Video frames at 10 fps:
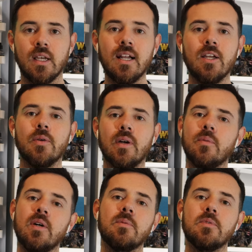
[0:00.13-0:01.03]
Hello
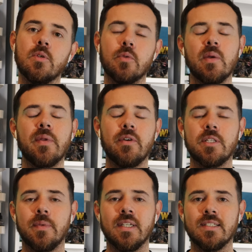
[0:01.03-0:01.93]
and welcome to 3 Minute
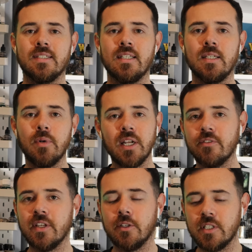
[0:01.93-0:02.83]
Recipes, the brand
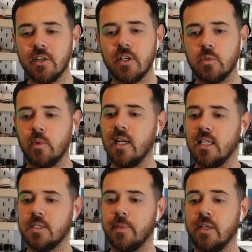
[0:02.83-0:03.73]
new video series where
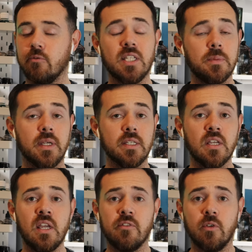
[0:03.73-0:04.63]
I'll explain recipes
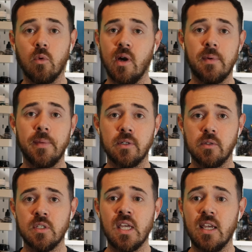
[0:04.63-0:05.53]
for Warhammer
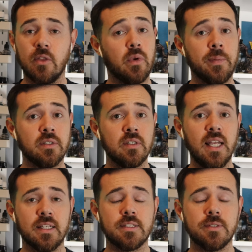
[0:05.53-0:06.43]
models in 3 minutes or
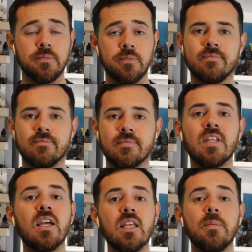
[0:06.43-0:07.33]
less.
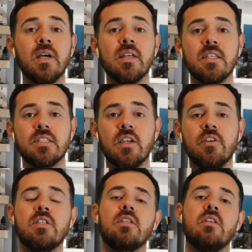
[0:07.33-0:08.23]
The idea behind this
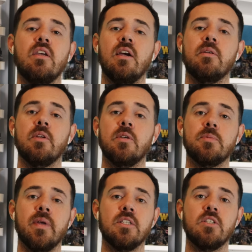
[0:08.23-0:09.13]
series is that I'm going to
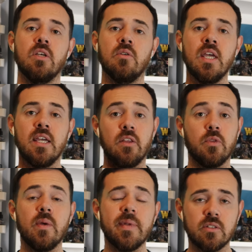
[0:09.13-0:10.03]
explain to you in
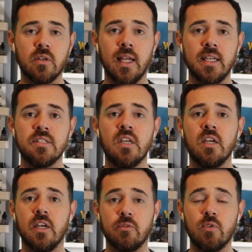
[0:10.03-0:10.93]
3 minutes or less
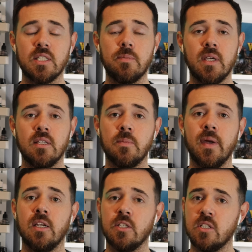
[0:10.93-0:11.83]
a recipe to
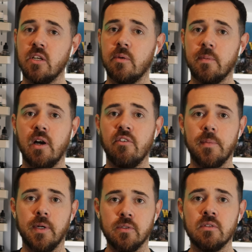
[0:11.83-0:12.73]
paint a certain part of a
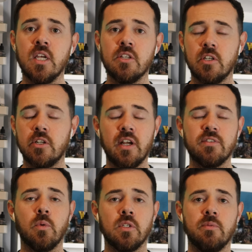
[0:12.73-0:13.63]
model. So you don't
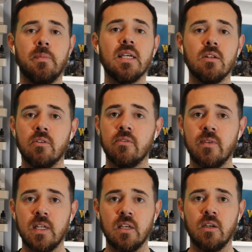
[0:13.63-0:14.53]
have to watch a big long
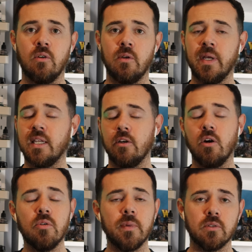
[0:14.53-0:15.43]
video on painting a
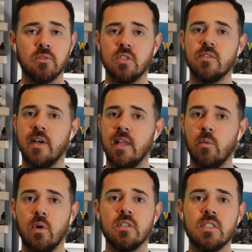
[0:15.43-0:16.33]
whole model just to find that
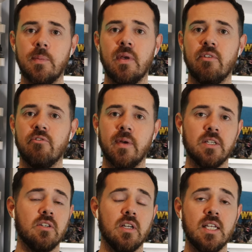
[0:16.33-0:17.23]
one snippet of
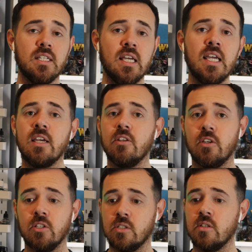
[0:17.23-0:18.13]
information you need. You
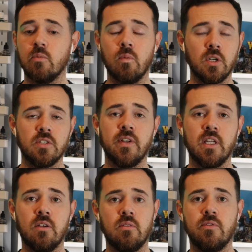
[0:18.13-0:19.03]
can just watch a
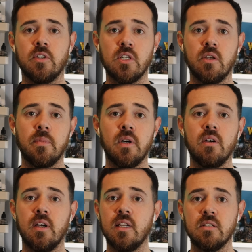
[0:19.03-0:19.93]
video for a certain
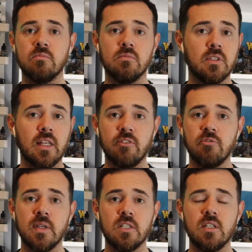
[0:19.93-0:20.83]
part and get the
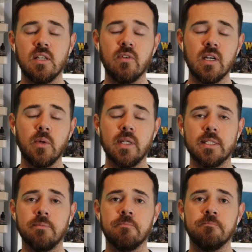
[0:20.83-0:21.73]
information you need really quickly.